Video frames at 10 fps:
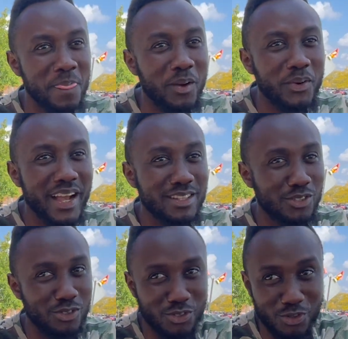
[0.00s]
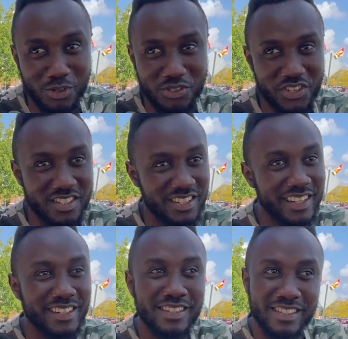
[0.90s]
We had to use Google
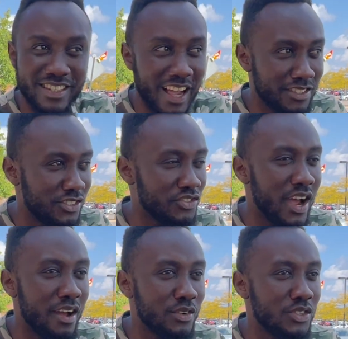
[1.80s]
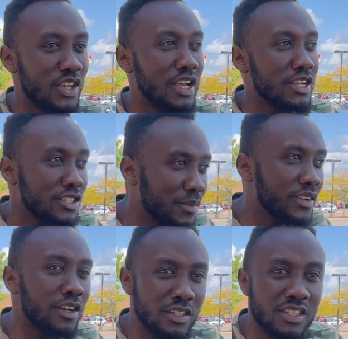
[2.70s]
Translate, and the taxi drivers, some of
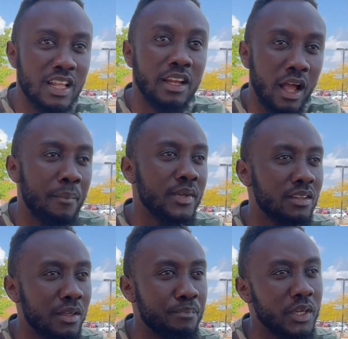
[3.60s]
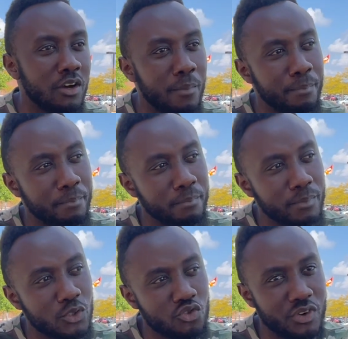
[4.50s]
them understand, I mean, they pick up
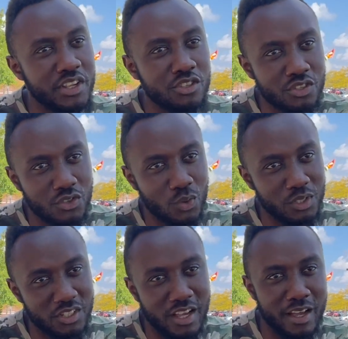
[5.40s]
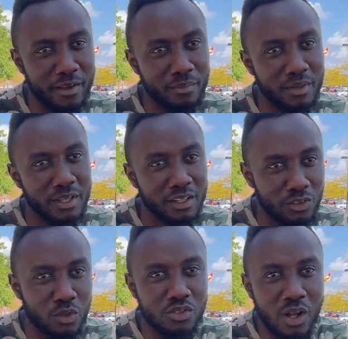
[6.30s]
strangers all the time,
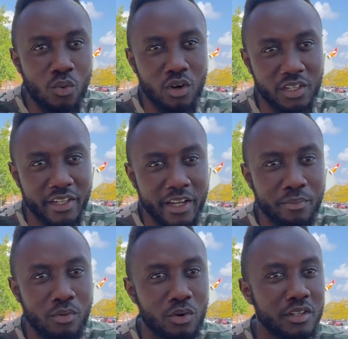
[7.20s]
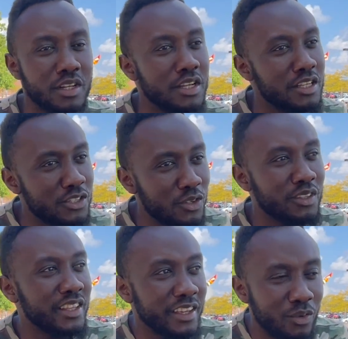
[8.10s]
those that work at the airport. So
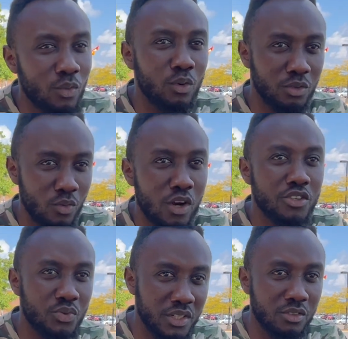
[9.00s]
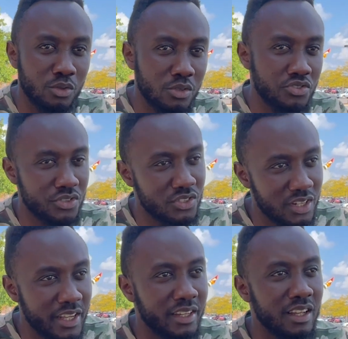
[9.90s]
they worked with Google
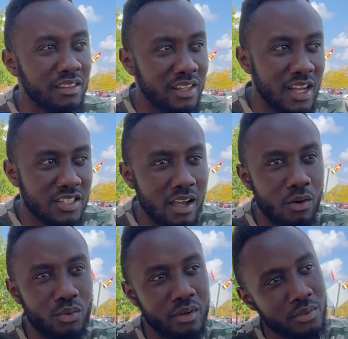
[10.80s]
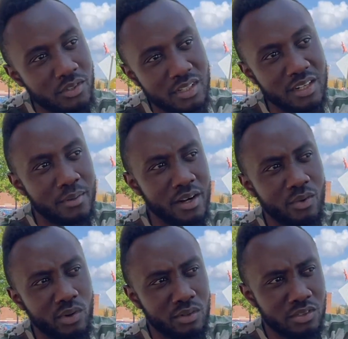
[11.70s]
Translate, and that's how we're able to tell them, all right,
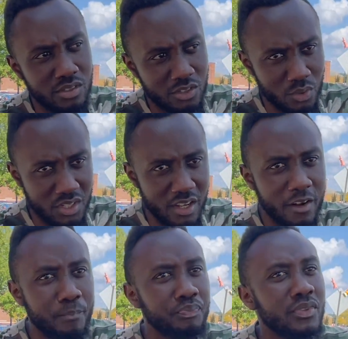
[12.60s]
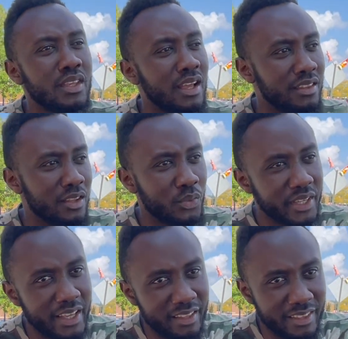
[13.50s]
we're going to this hotel. And then we
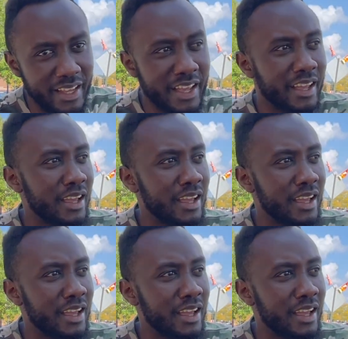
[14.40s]
get there,